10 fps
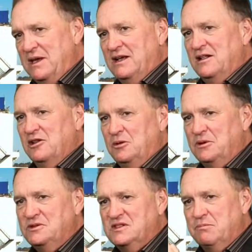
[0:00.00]
big
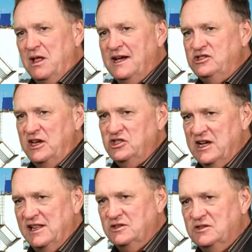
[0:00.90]
global supply chain
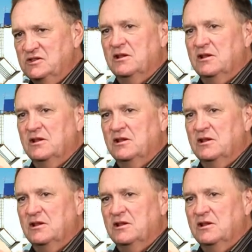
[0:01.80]
challenges.